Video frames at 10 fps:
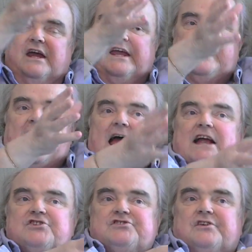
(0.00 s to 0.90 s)
he
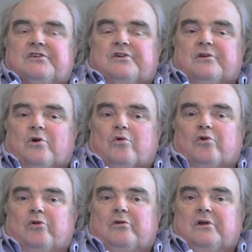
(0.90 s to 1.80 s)
asked the
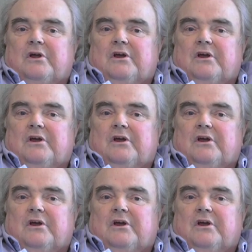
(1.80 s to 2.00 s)
local